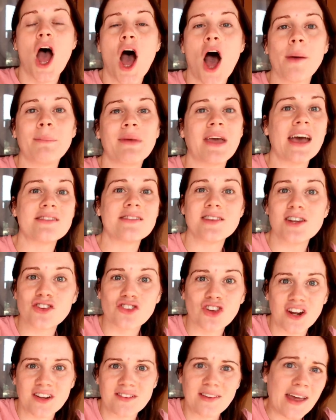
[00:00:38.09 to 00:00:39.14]
I'm guessing
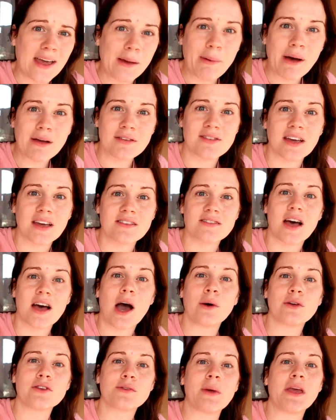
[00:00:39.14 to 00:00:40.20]
it's going to take about 6
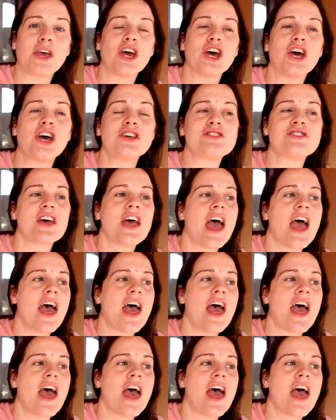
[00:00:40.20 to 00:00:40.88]
hours because